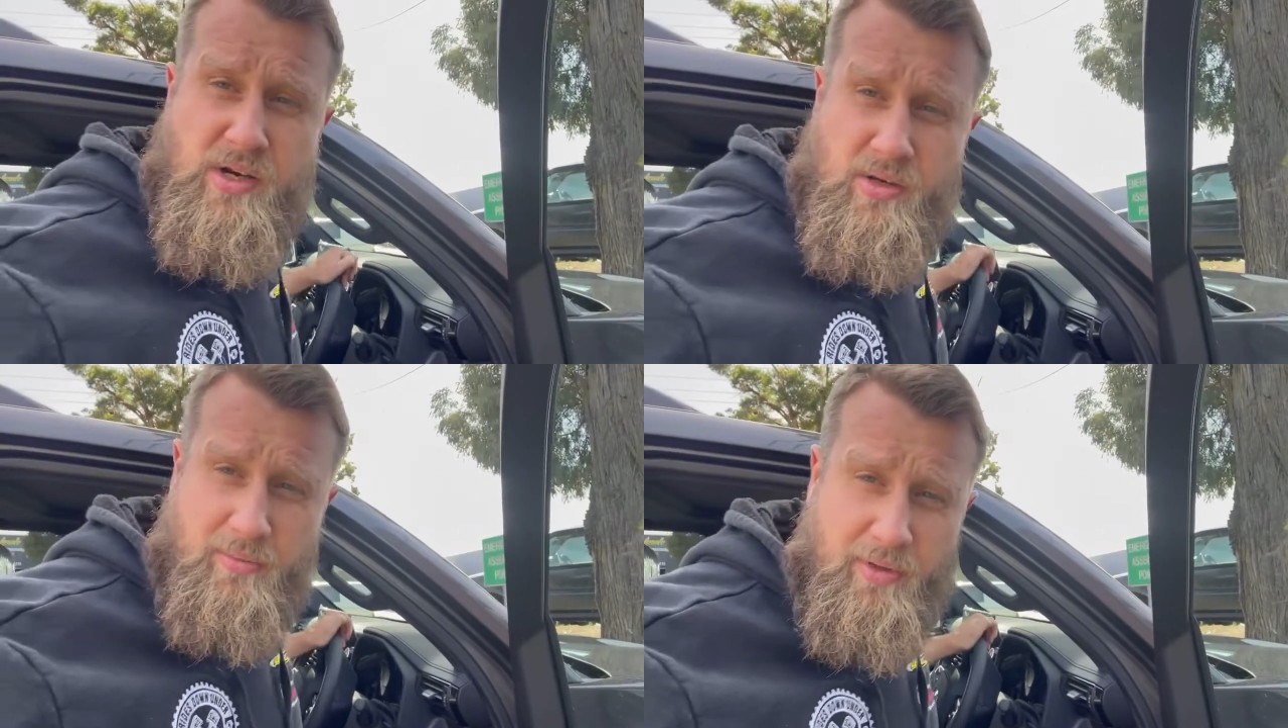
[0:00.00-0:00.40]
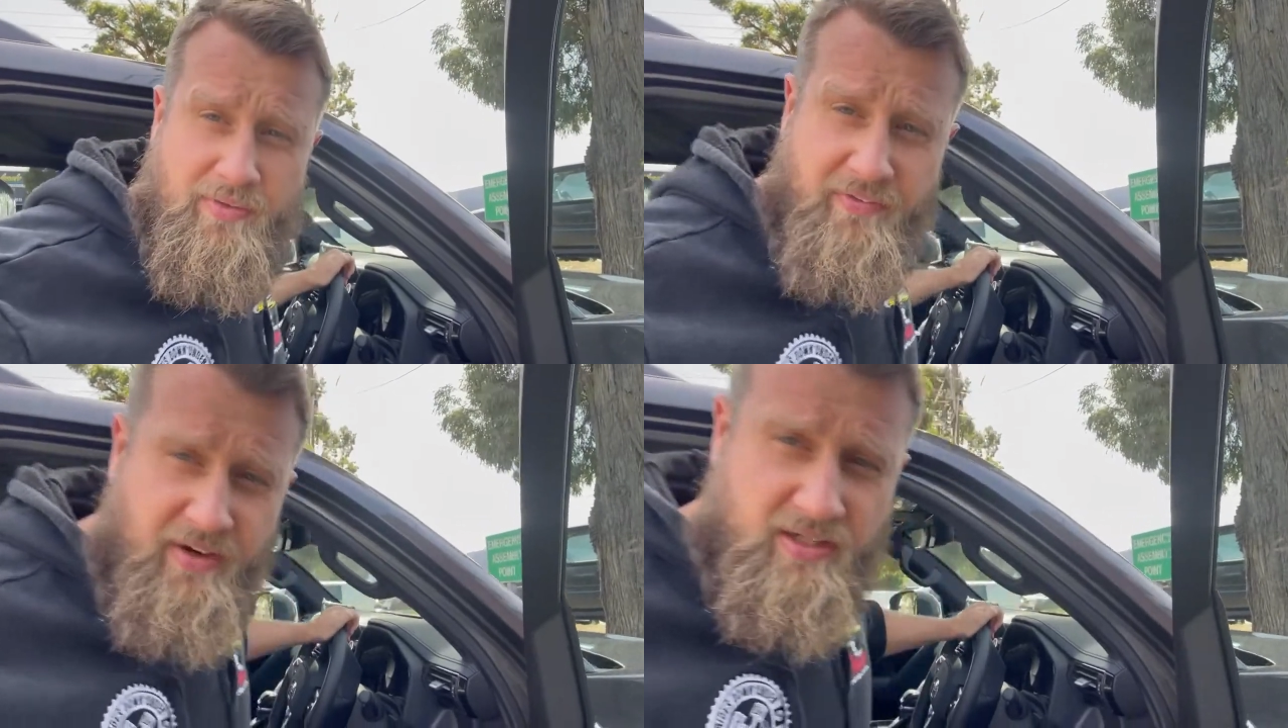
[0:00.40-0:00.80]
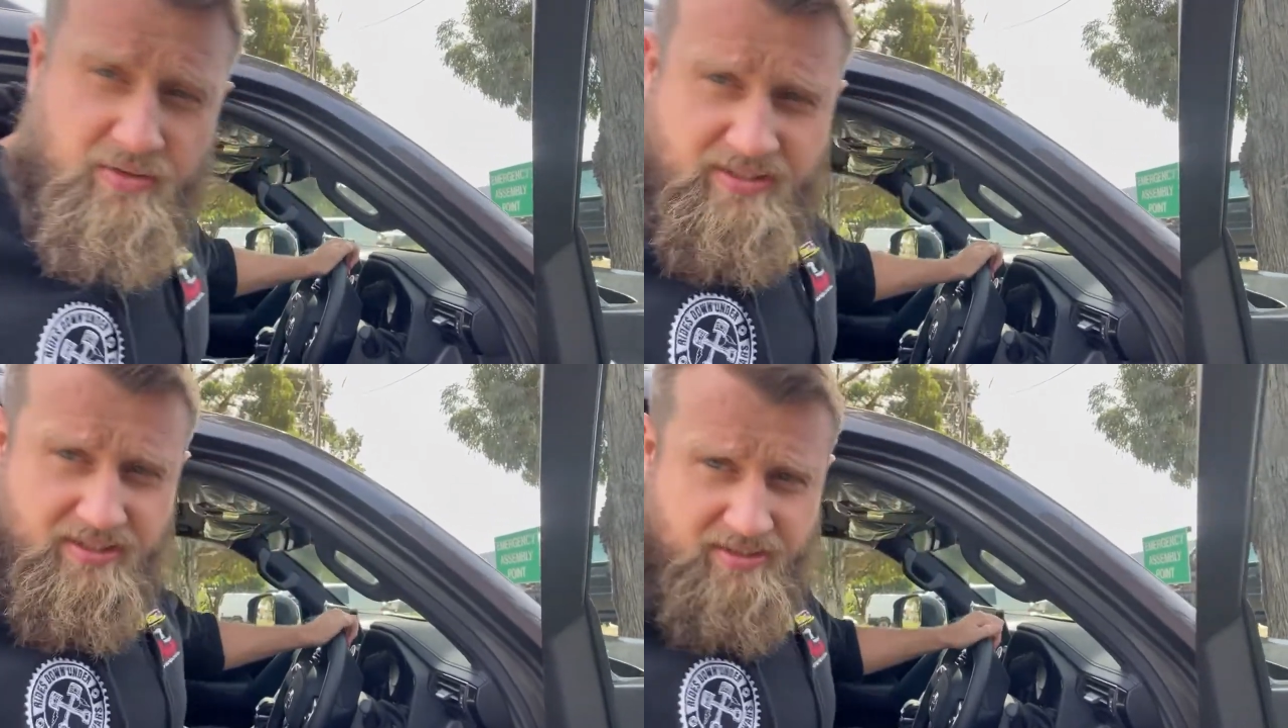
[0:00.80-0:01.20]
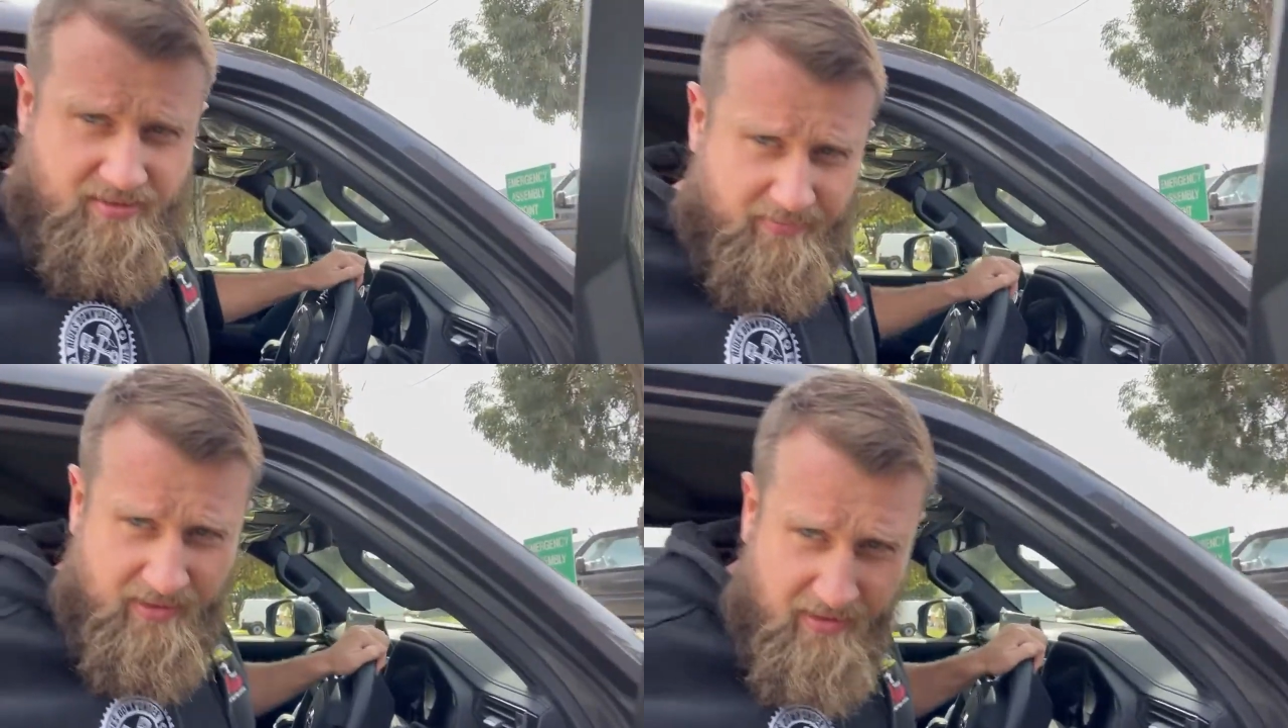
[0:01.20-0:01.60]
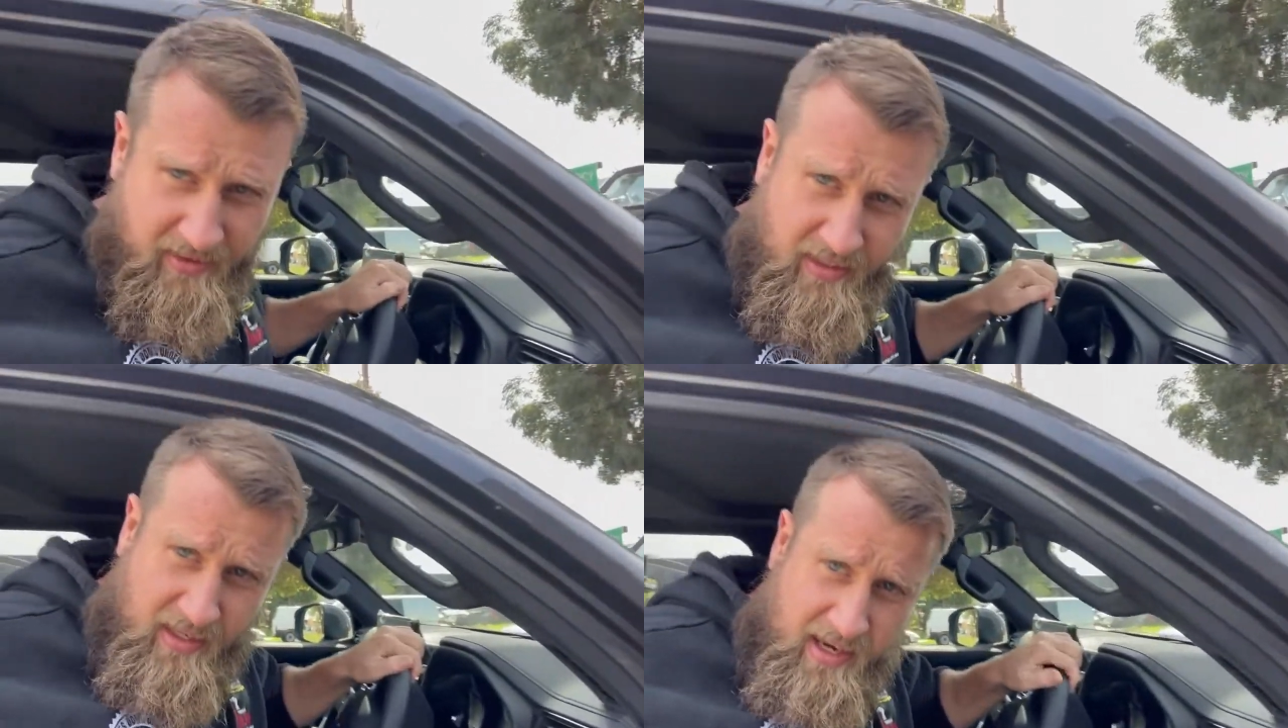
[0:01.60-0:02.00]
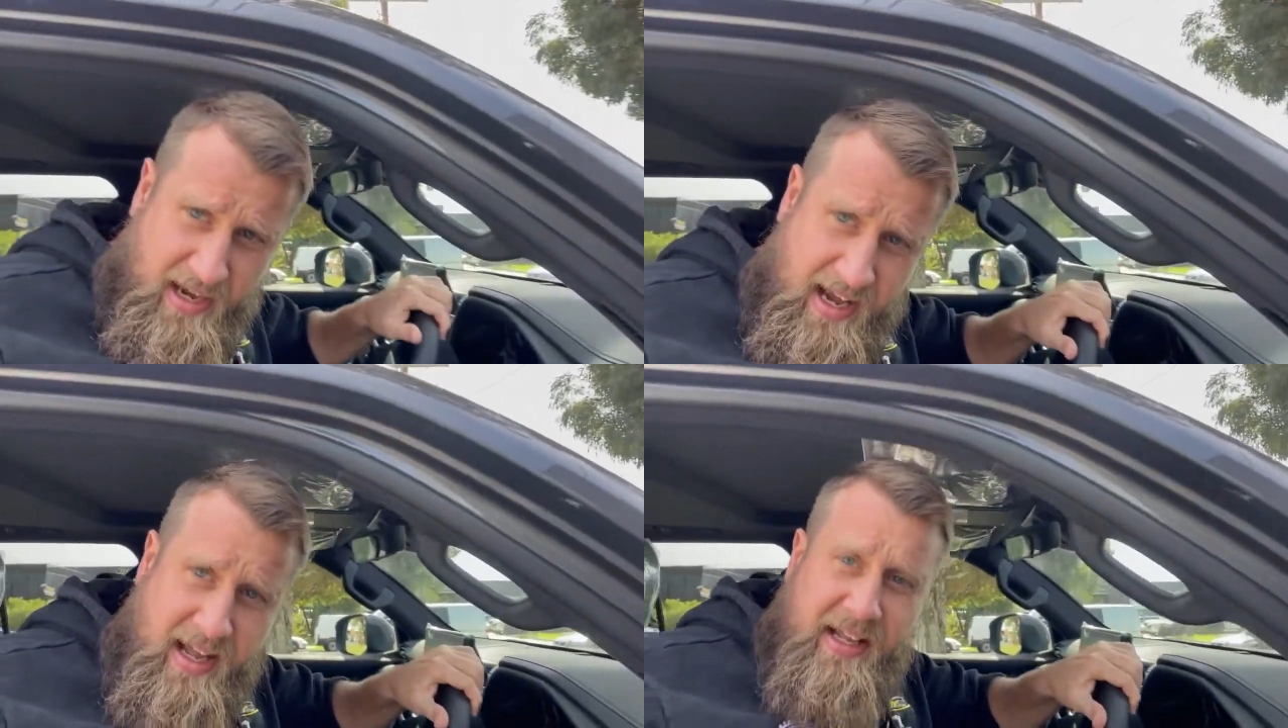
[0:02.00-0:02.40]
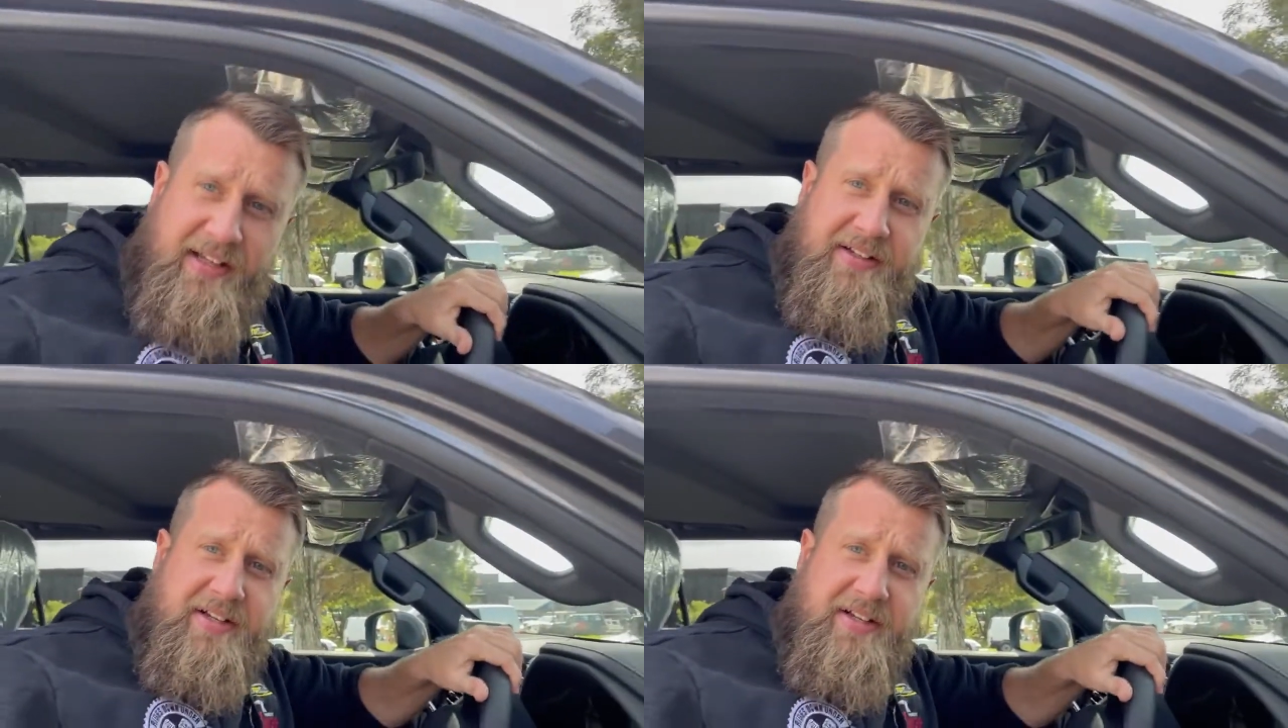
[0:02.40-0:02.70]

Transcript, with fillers: moved the factory system, and